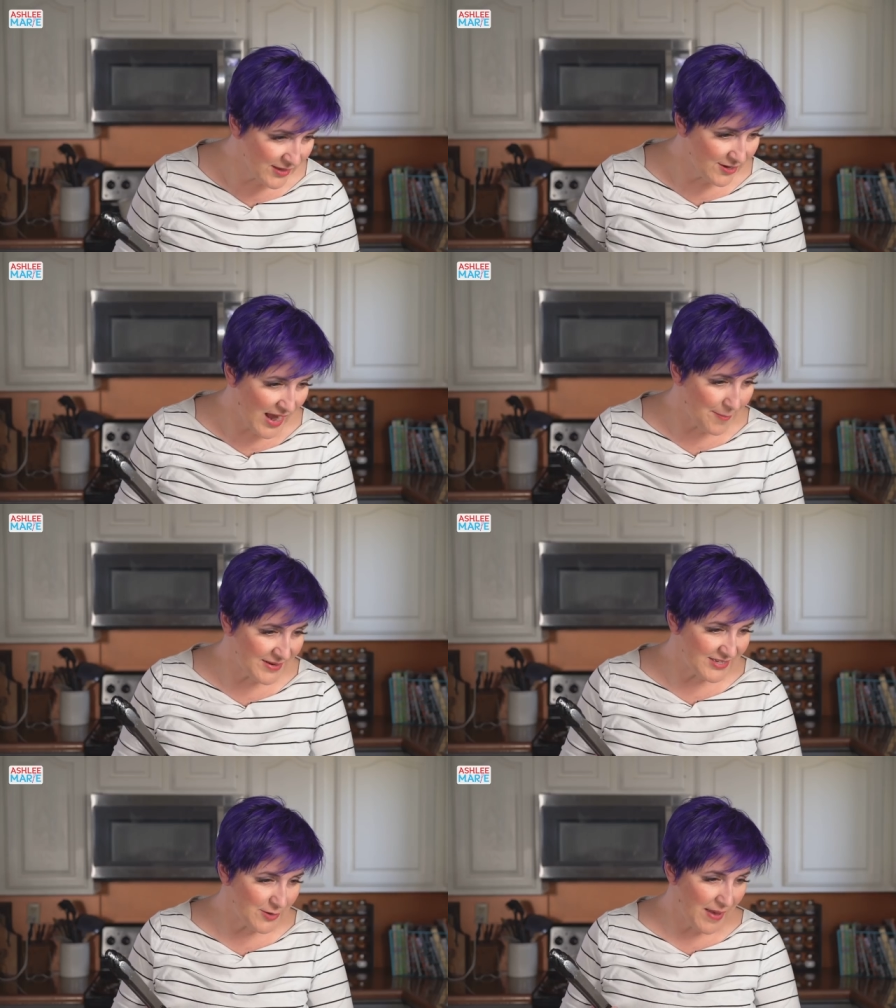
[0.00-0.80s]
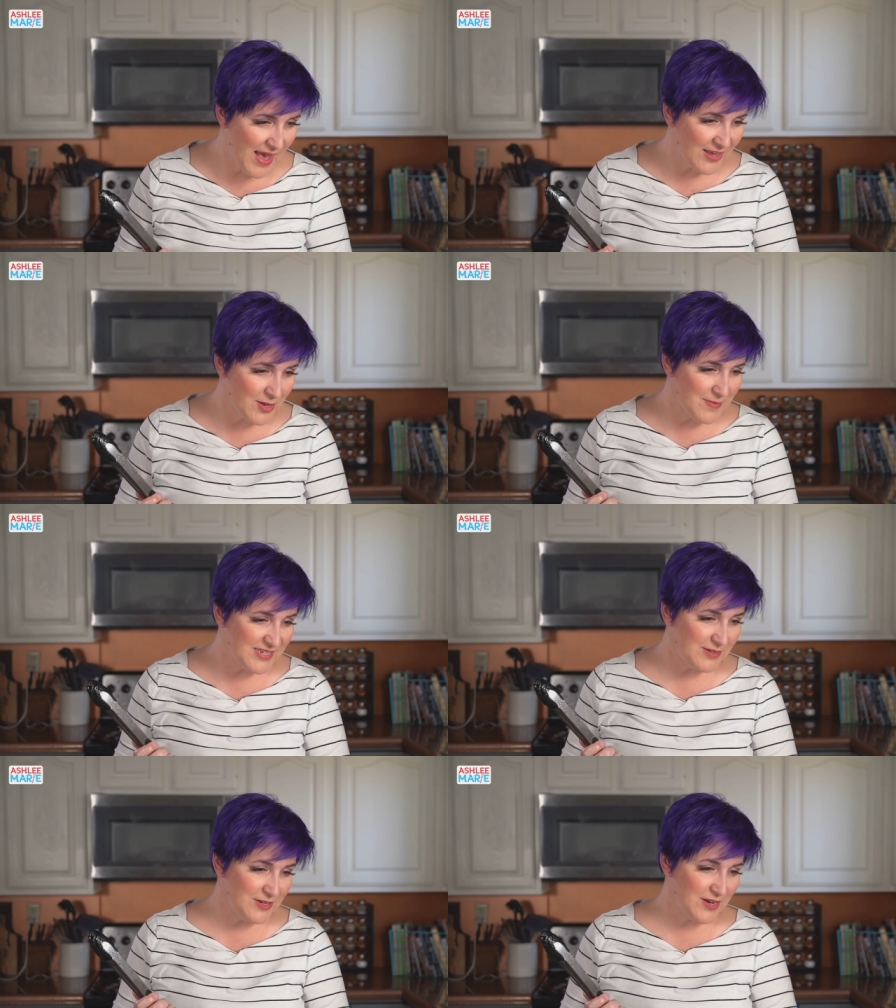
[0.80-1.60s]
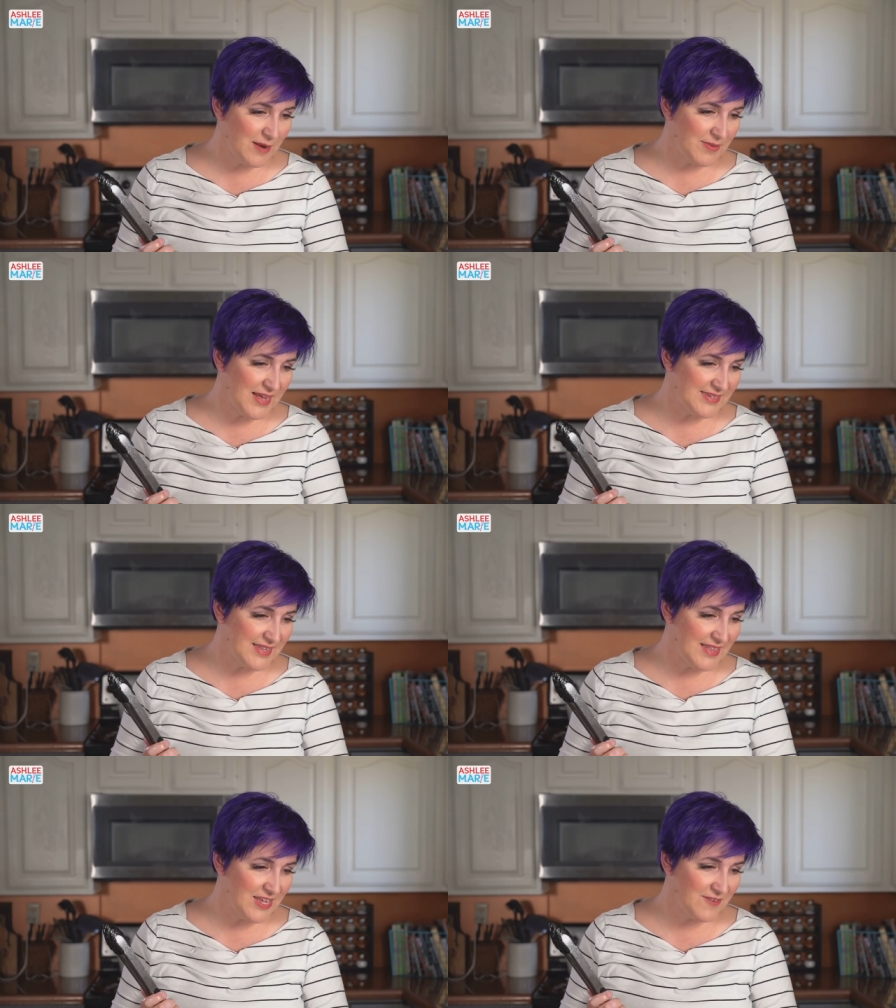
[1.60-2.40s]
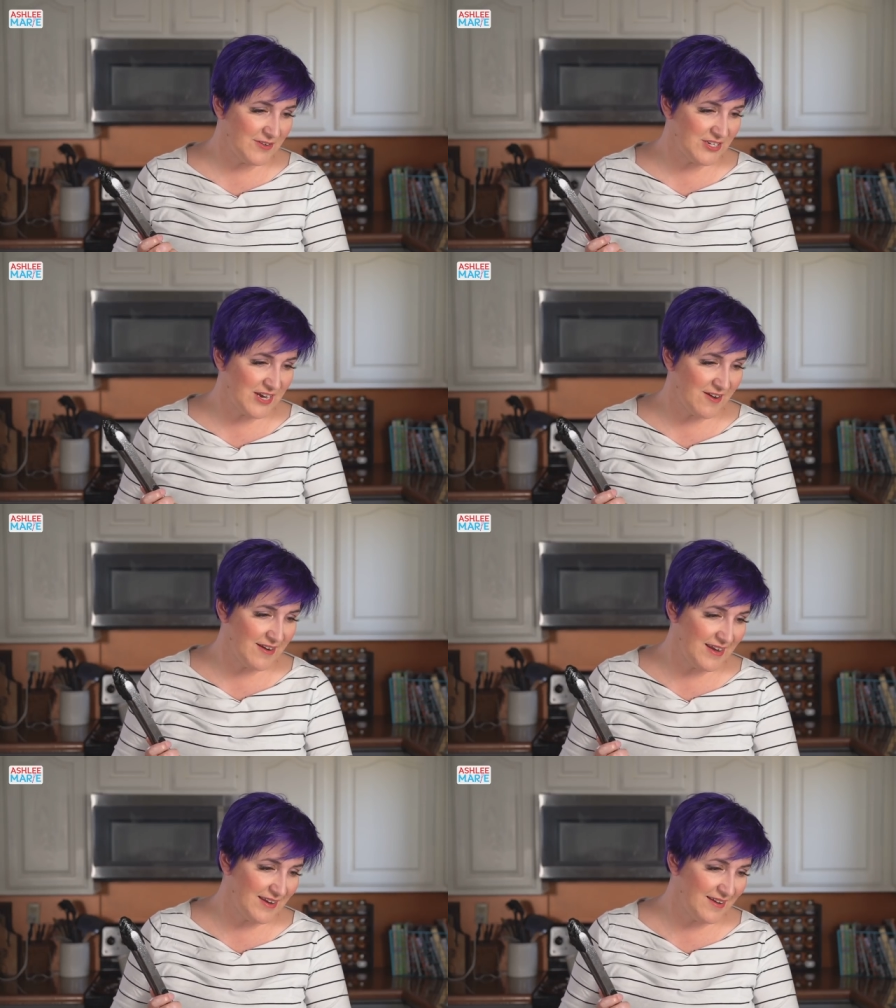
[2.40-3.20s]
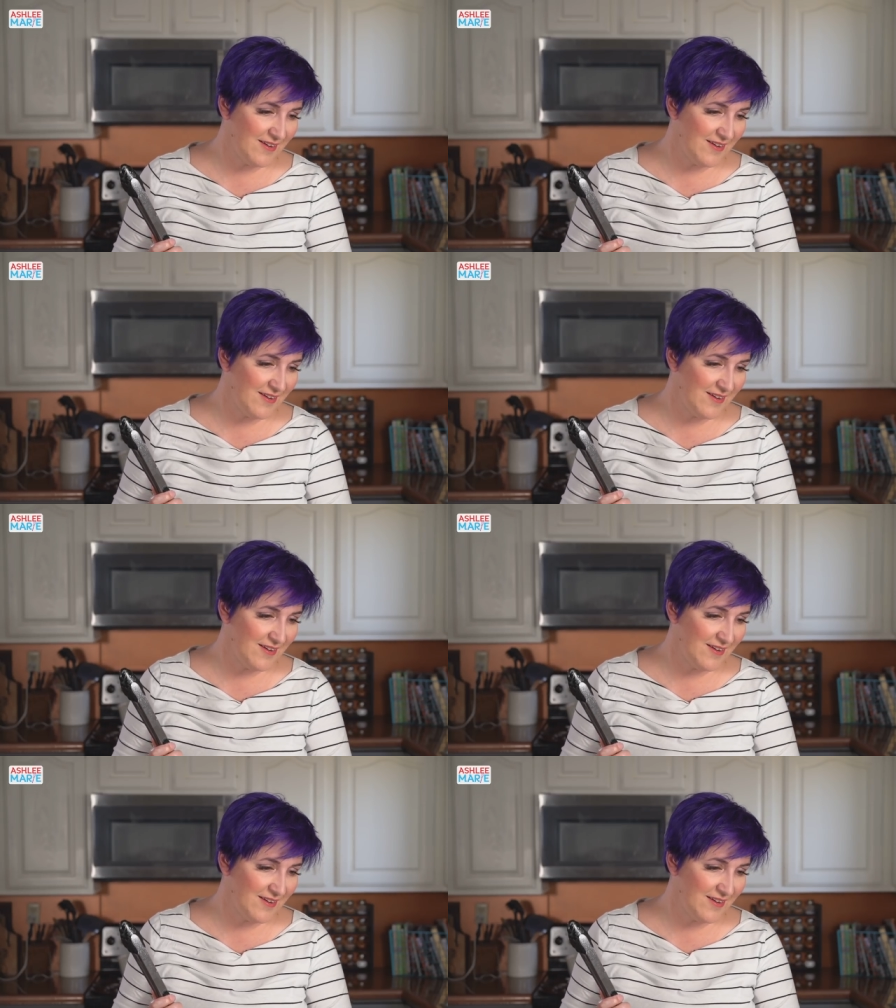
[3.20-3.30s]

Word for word: you're happy to see you back. You miss you. God bless, and thank you for sharing.